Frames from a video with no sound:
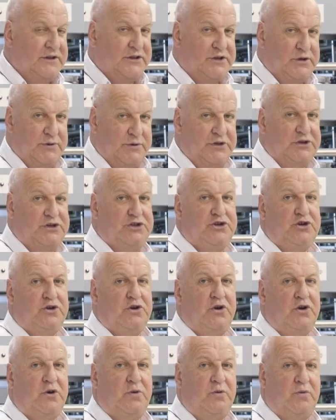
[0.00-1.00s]
to
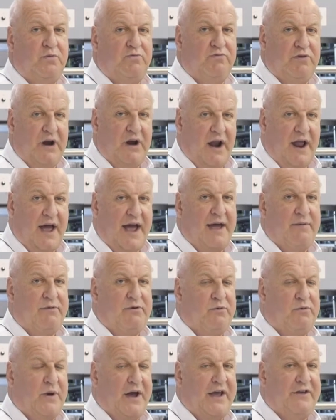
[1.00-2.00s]
ensure
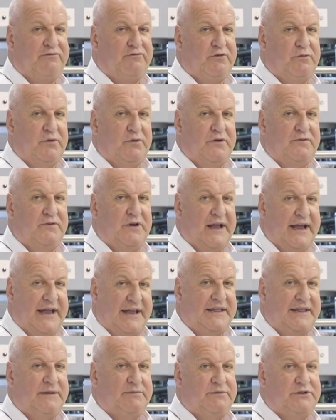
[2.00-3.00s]
reliable waste removal
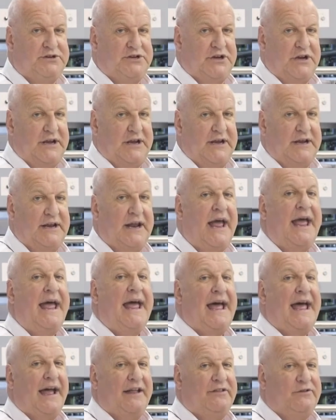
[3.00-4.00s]
in the machine
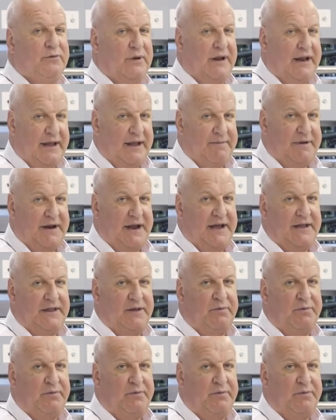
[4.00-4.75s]
and to eliminate